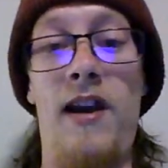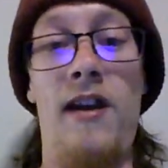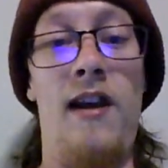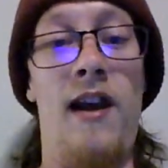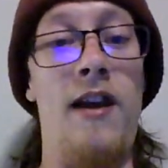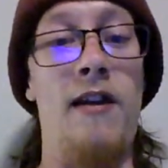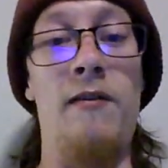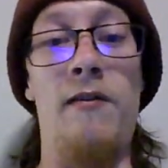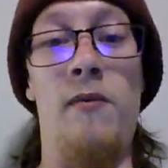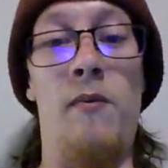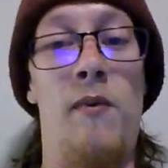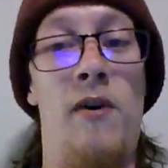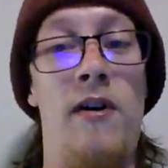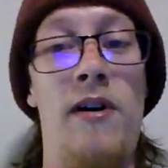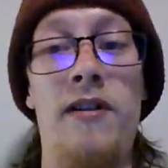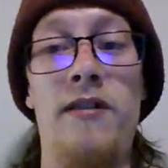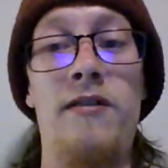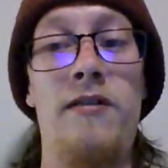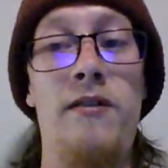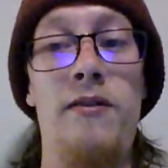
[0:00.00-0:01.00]
I don't
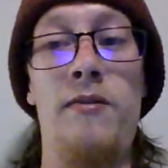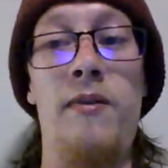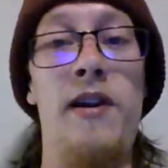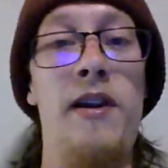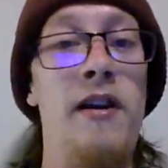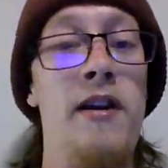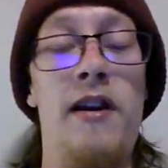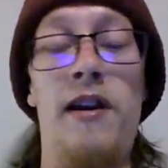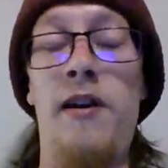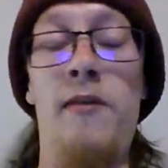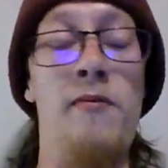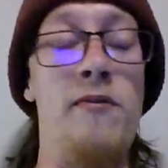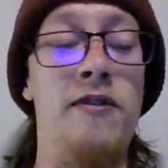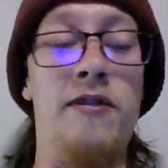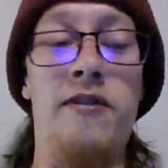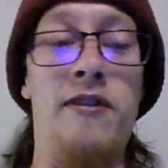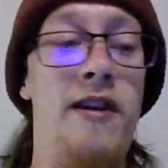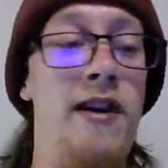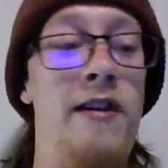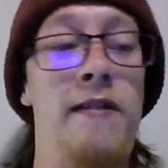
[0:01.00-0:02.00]
want to end
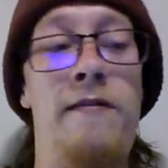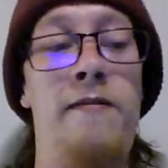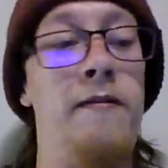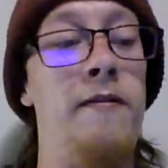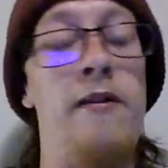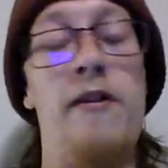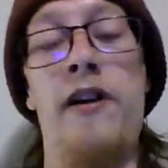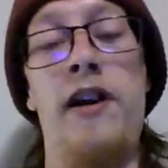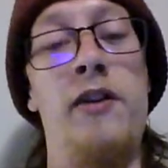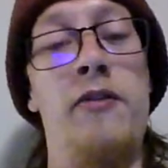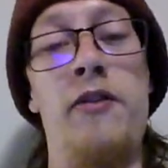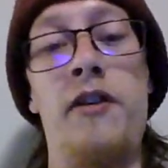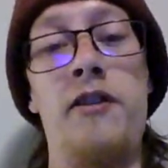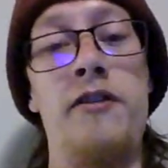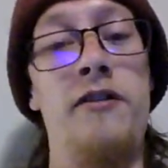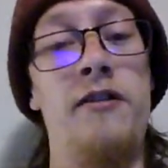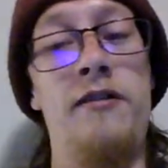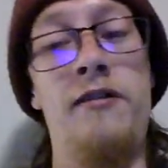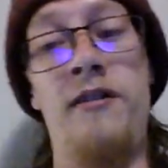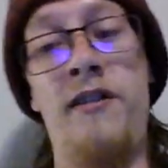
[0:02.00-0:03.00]
anyone's life for any
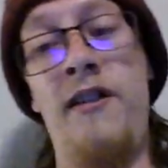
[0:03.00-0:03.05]
reason.